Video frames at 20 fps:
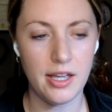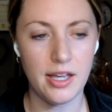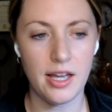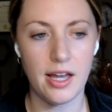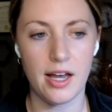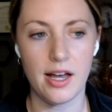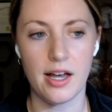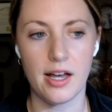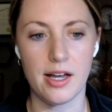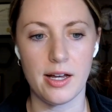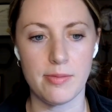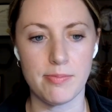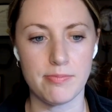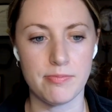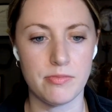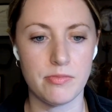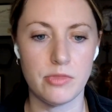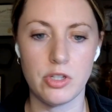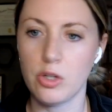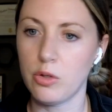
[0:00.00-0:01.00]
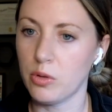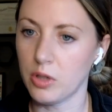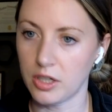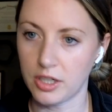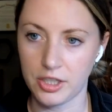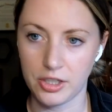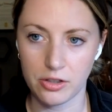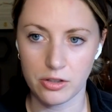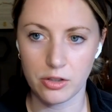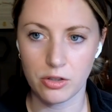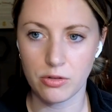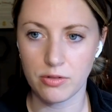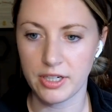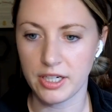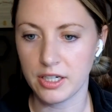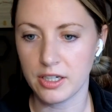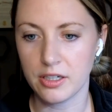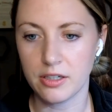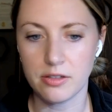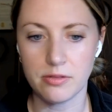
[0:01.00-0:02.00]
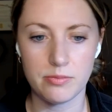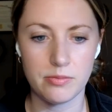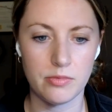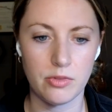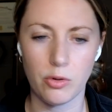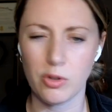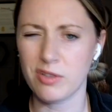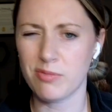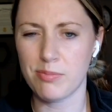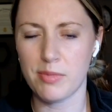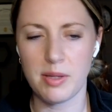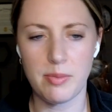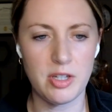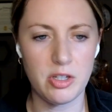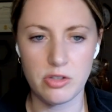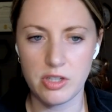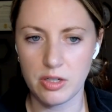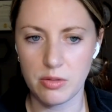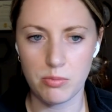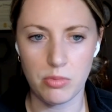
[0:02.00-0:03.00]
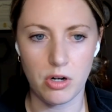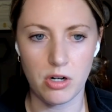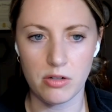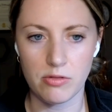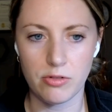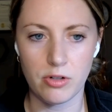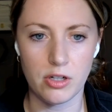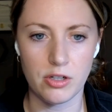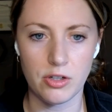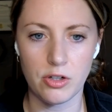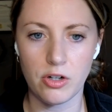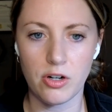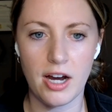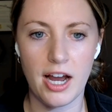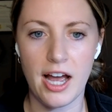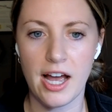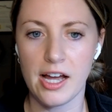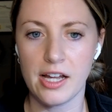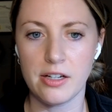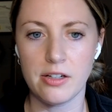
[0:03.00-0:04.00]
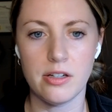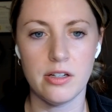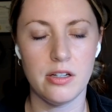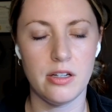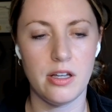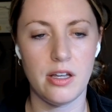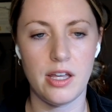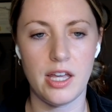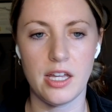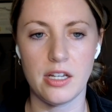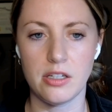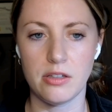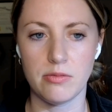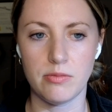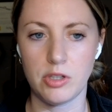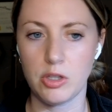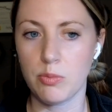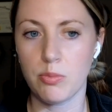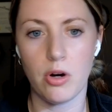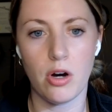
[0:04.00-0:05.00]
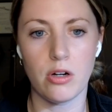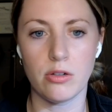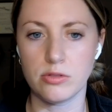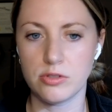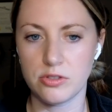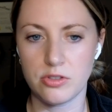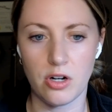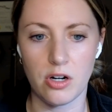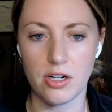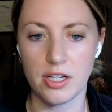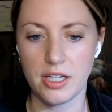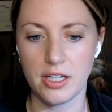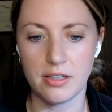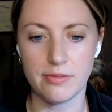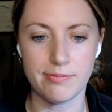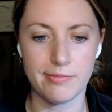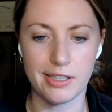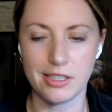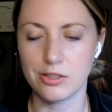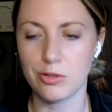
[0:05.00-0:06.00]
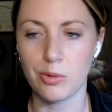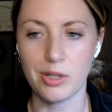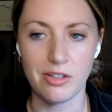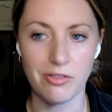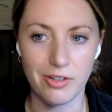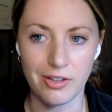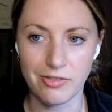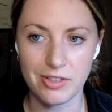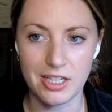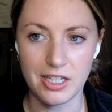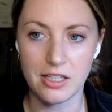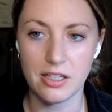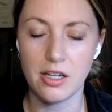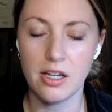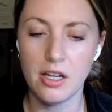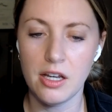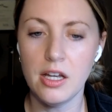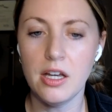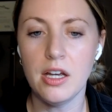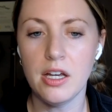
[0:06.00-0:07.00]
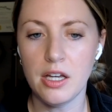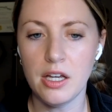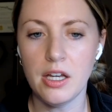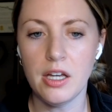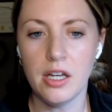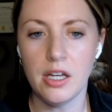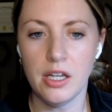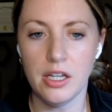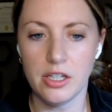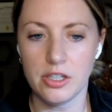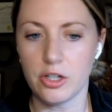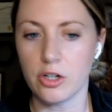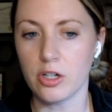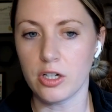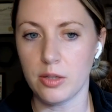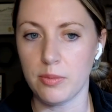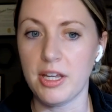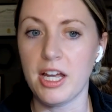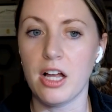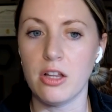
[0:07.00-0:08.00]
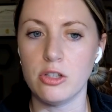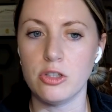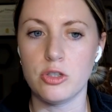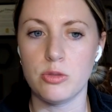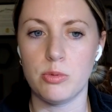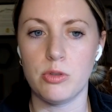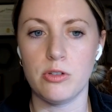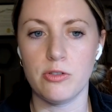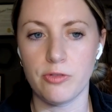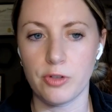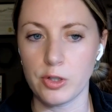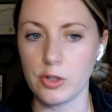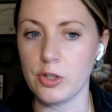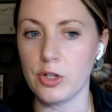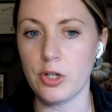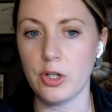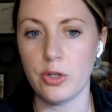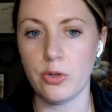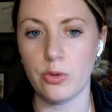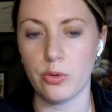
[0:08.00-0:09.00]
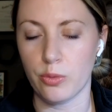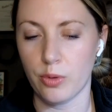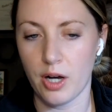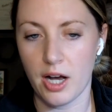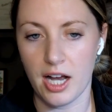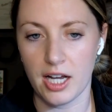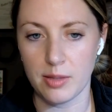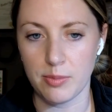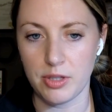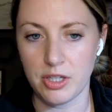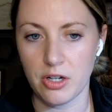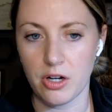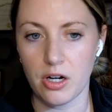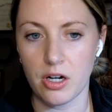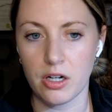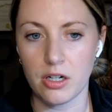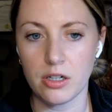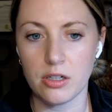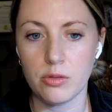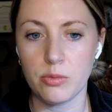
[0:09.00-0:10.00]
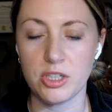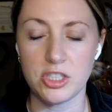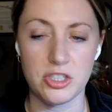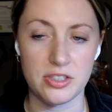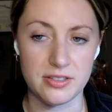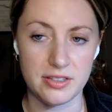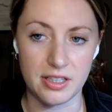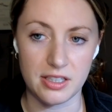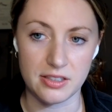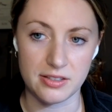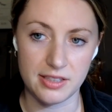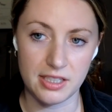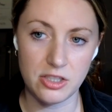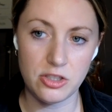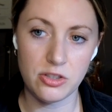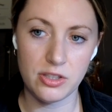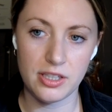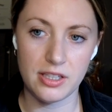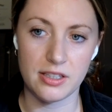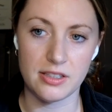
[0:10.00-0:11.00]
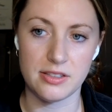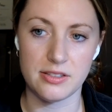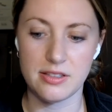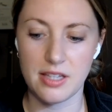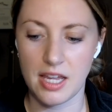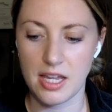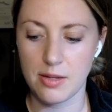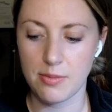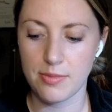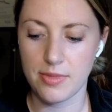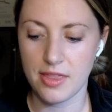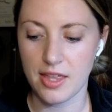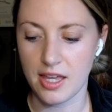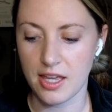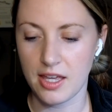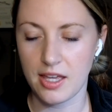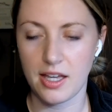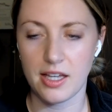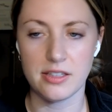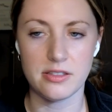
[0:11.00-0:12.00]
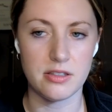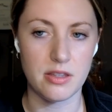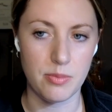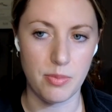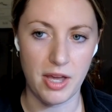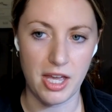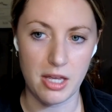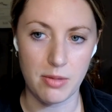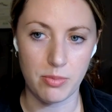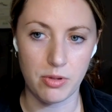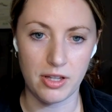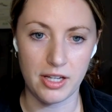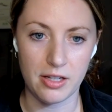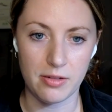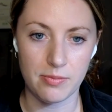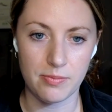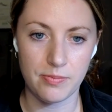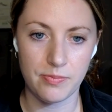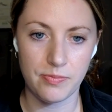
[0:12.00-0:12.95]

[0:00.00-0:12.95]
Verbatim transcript: um, newer in your career, or maybe you didn't borrow for undergrad and you borrowed starting in like 2015, you're going to be eligible for new IBR, which is essentially the same thing as the pay plan.